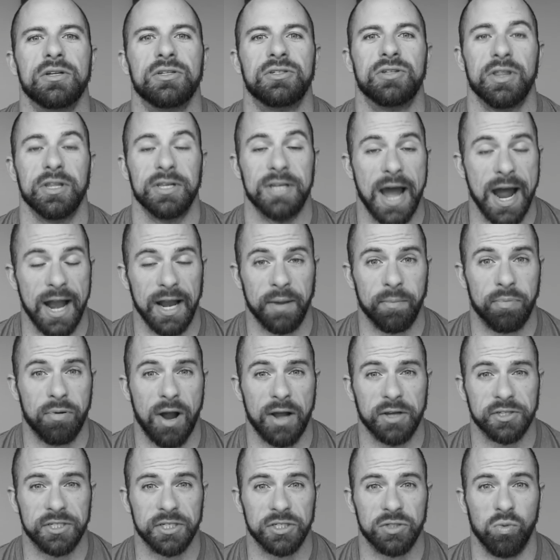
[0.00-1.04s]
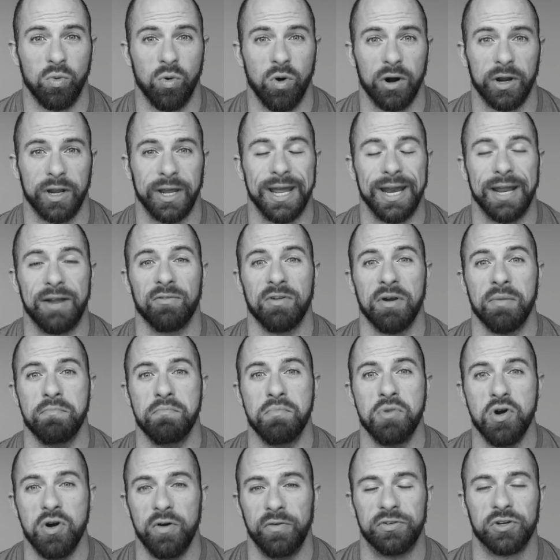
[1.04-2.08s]
to the dieting process weren't getting
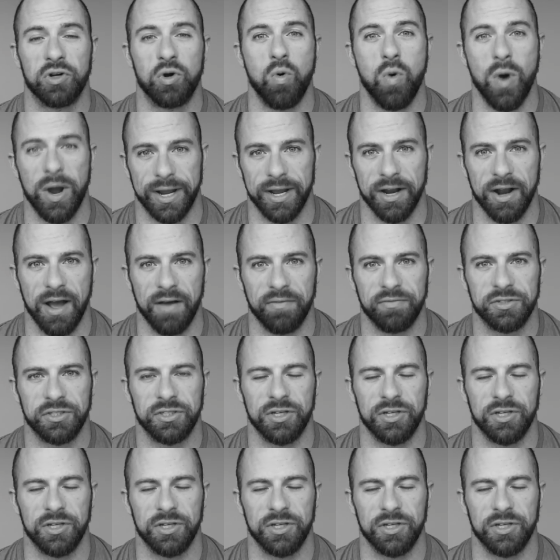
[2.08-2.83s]
removed quick enough.